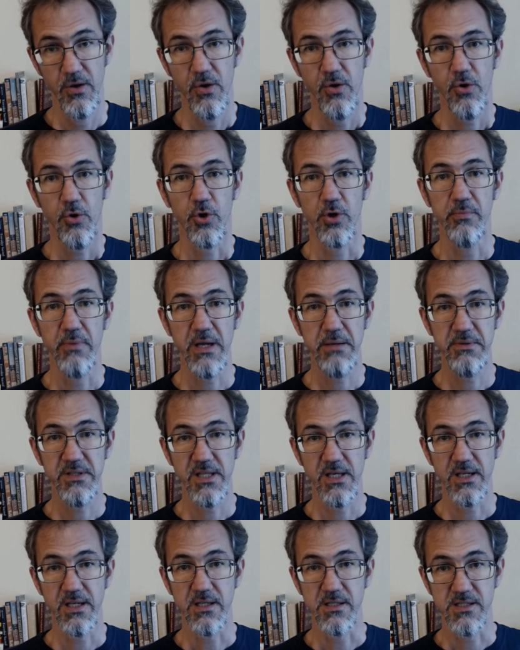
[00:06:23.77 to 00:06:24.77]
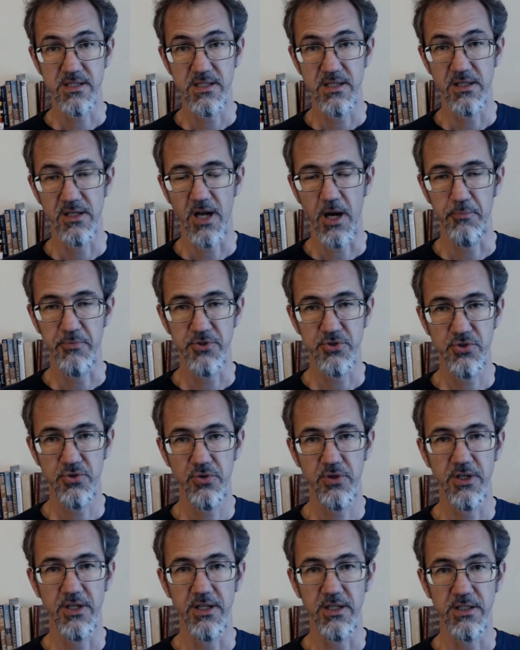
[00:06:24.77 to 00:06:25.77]
Or maybe they can see an
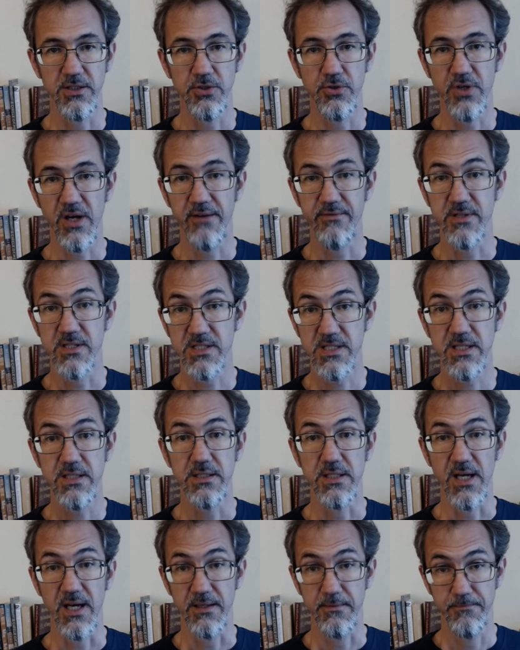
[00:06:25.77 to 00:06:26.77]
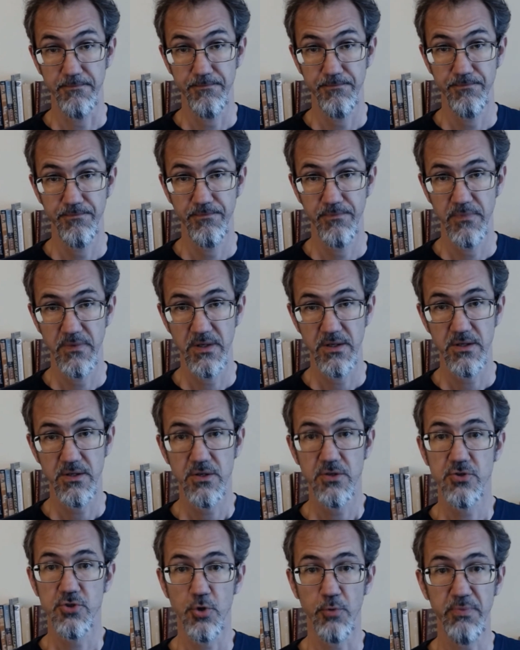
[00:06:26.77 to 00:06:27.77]
opportunity you haven't seen yet.
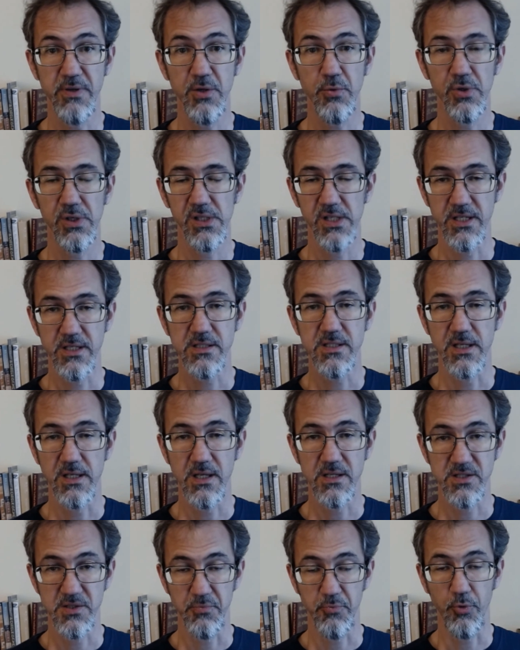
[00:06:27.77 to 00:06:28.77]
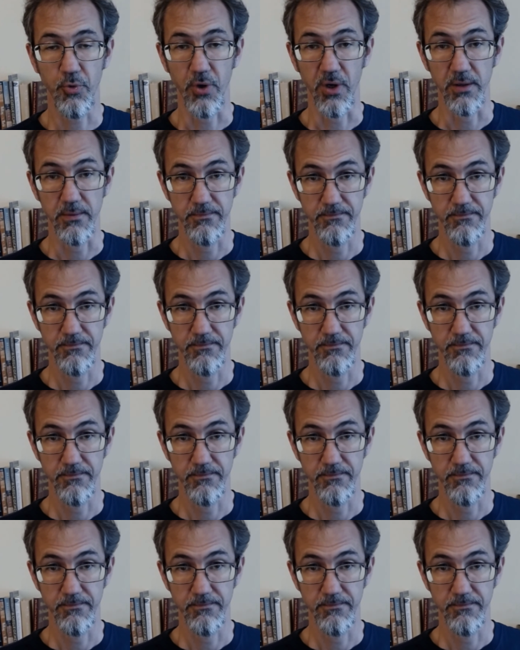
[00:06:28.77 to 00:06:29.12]
So be willing to get support.